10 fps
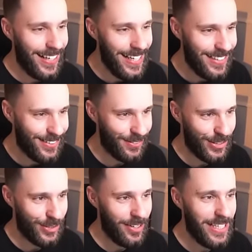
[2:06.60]
I need to
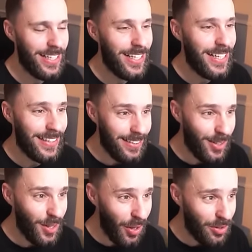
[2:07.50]
retreat. That's
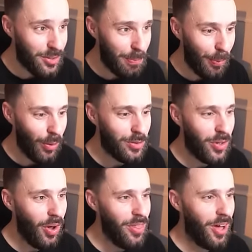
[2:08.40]
a lot of support has
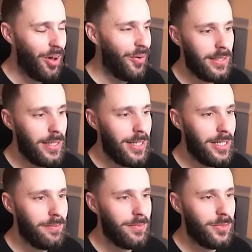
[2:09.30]
gone, though.
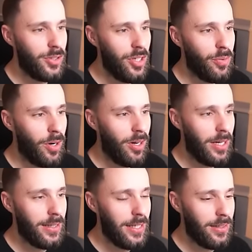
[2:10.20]
Um, do you know what?
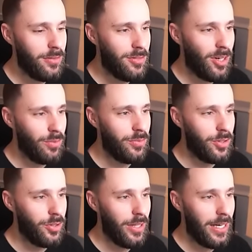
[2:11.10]
I think I don't
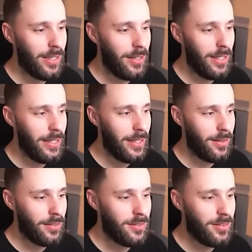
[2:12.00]
do that. I think
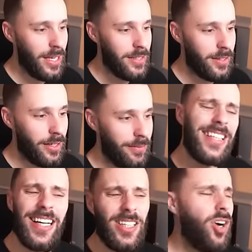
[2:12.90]
get the Sada.
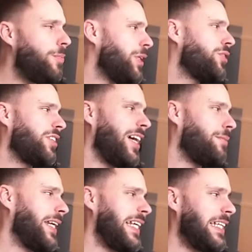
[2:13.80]
Yeah, I can't be losing
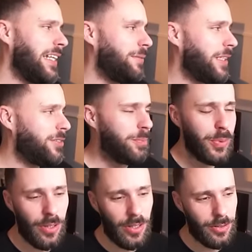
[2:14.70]
that many that many
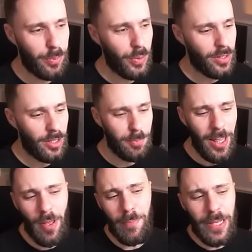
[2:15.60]
support uh, supporter cards.
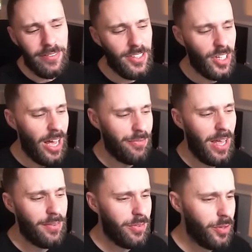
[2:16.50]
By the way, Pids is your live
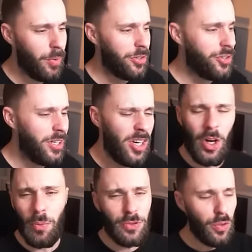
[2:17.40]
devs, if you're watching.
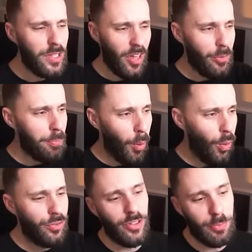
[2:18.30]
What's all these, like,
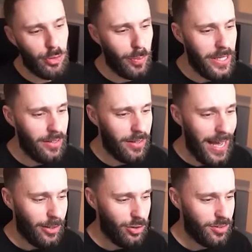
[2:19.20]
pauses between
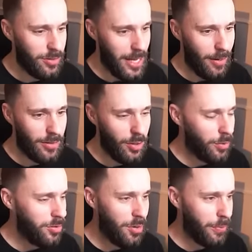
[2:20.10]
actions now? I don't know
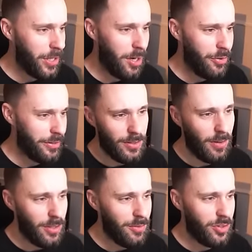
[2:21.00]
what's going on with the coding. But
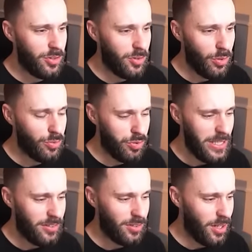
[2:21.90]
sometimes it just goes
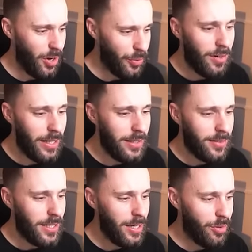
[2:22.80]
really slow. Right,
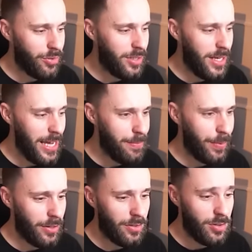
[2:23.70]
there's the hero's cape
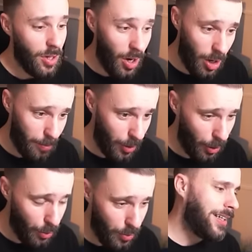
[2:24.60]
and a
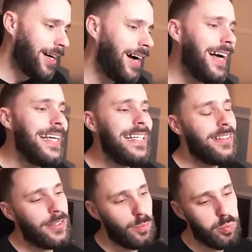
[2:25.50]
turbo.
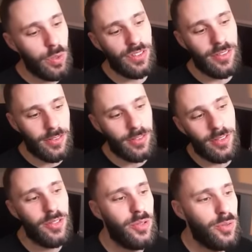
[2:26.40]
Kind of want
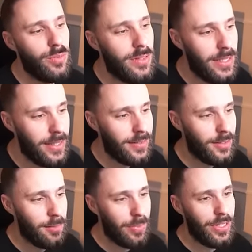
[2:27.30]
to get
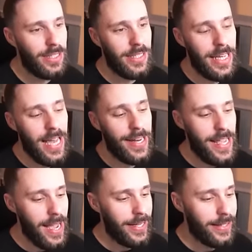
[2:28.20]
this bloody thing out
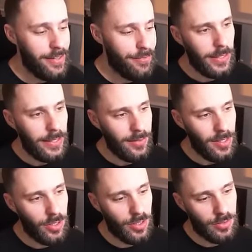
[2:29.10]
the active. I guess
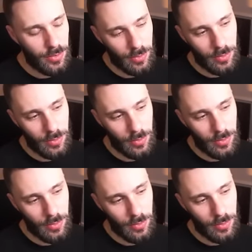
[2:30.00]
I could...